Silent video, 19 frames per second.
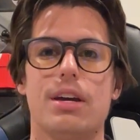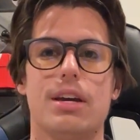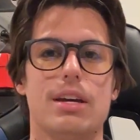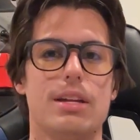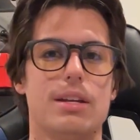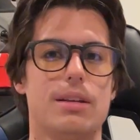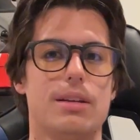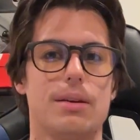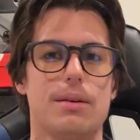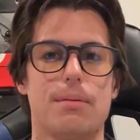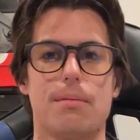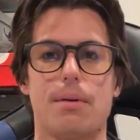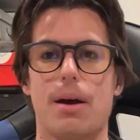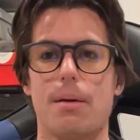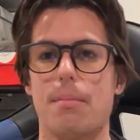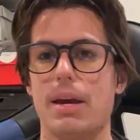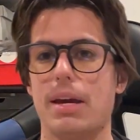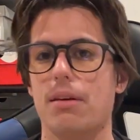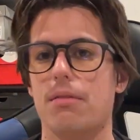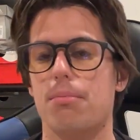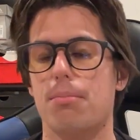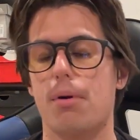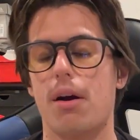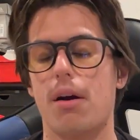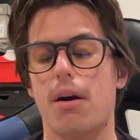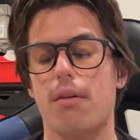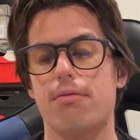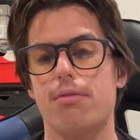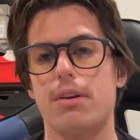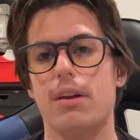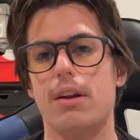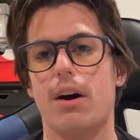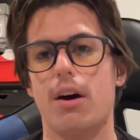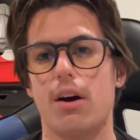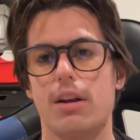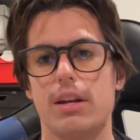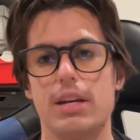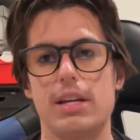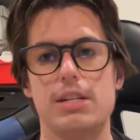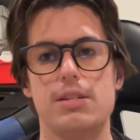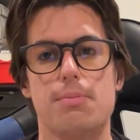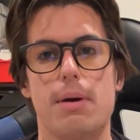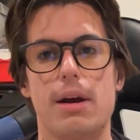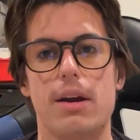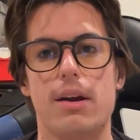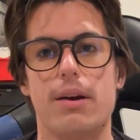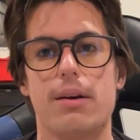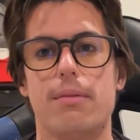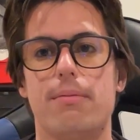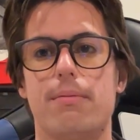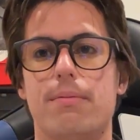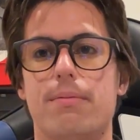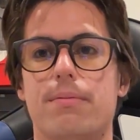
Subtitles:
and I make a profit on each pair.